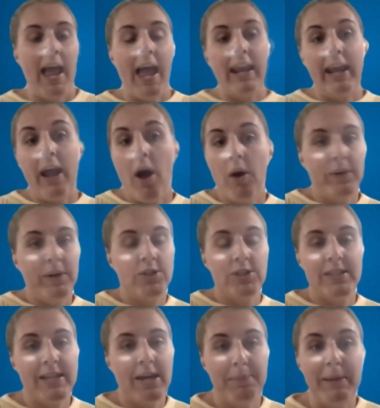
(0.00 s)
And I always
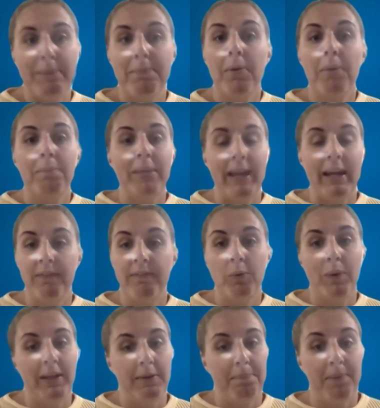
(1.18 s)
just tell people, be careful
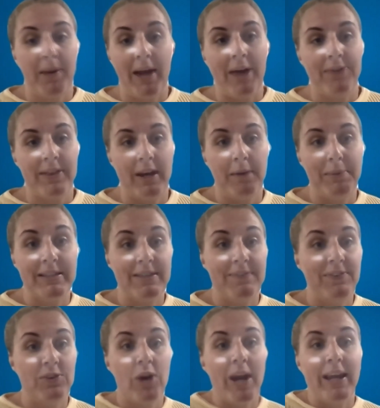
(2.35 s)
what you put out there, because if
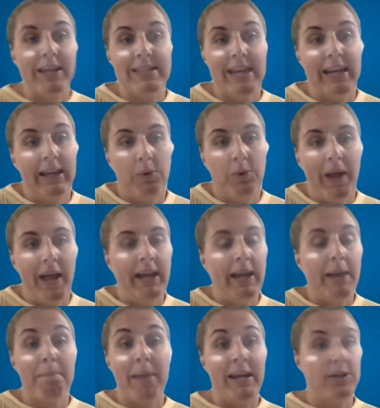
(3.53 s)
you try to take it away,
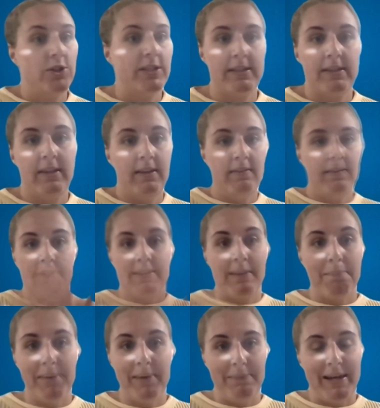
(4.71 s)
it might just,
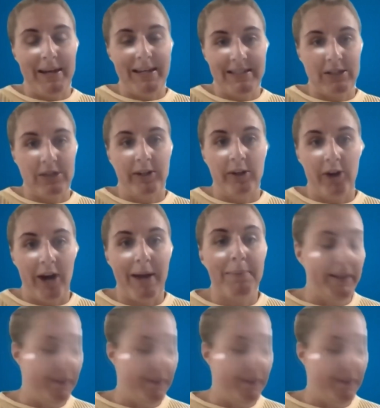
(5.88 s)
somebody might screen grab